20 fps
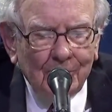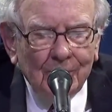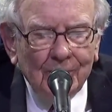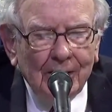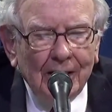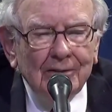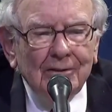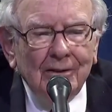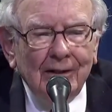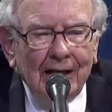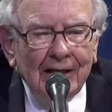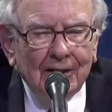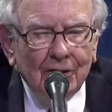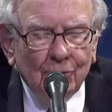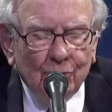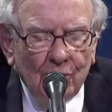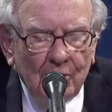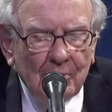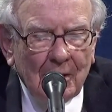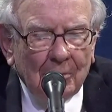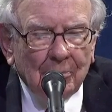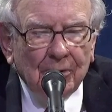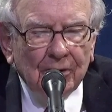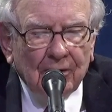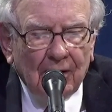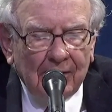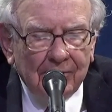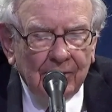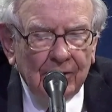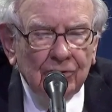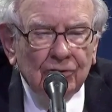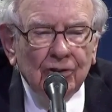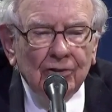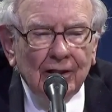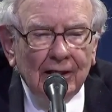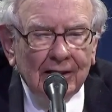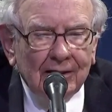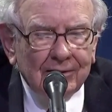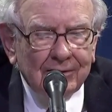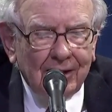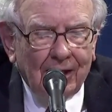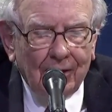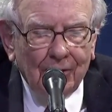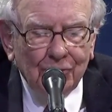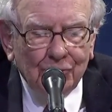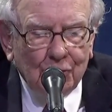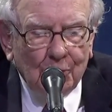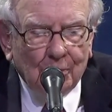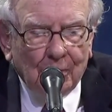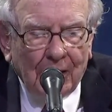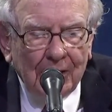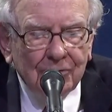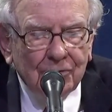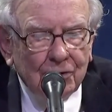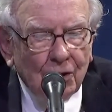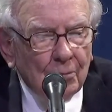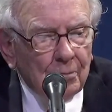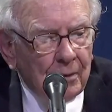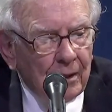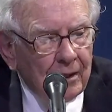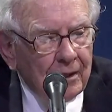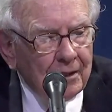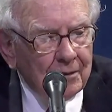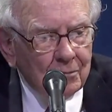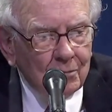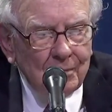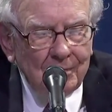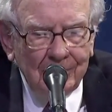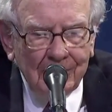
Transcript: they can dream up the coverage and they can tell us the price they'll pay, and